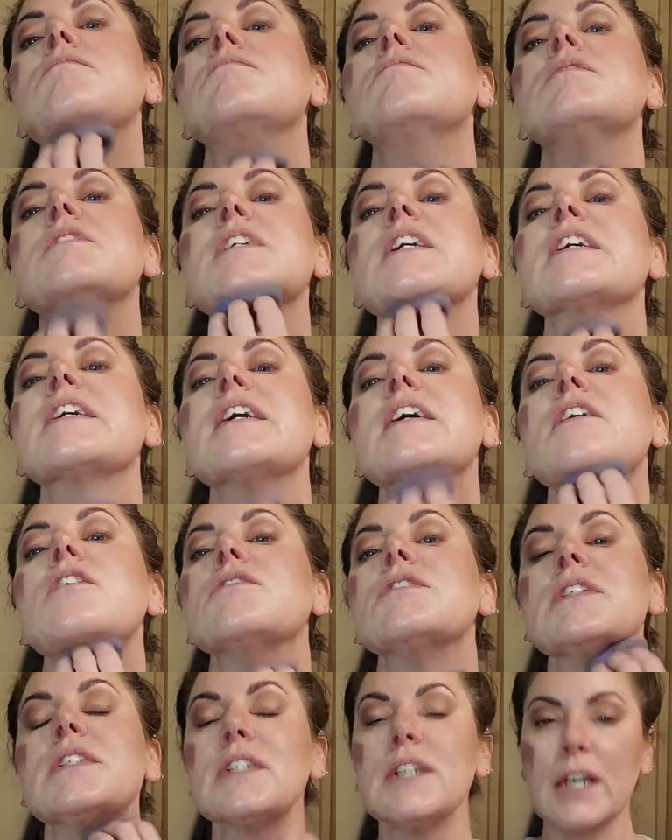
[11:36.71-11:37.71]
It's like I
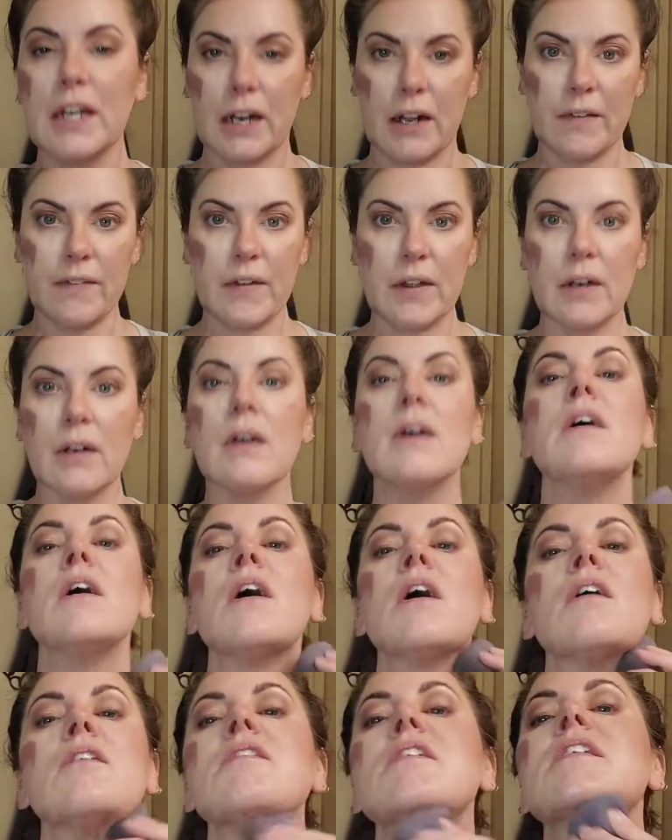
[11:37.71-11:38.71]
don't see it, and then
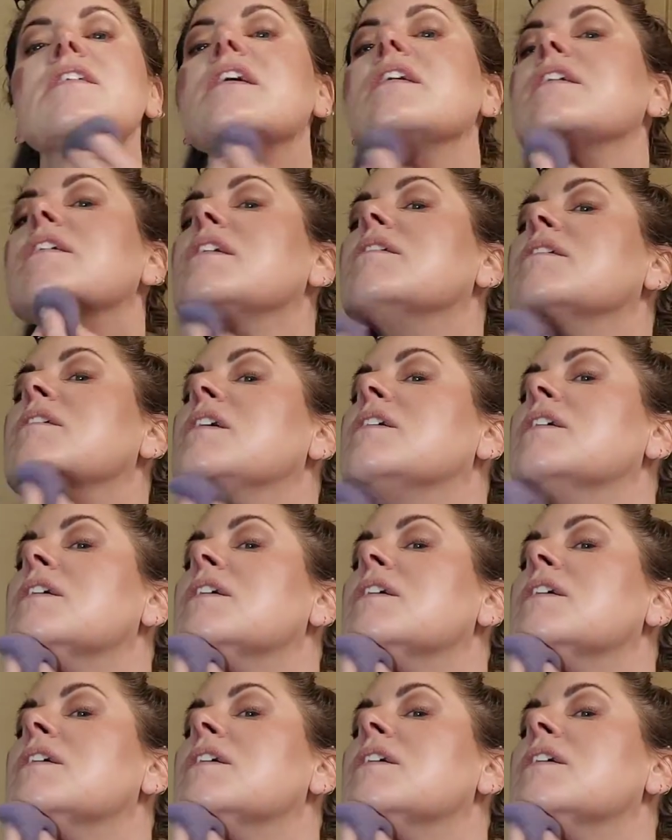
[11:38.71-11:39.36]
all of a sudden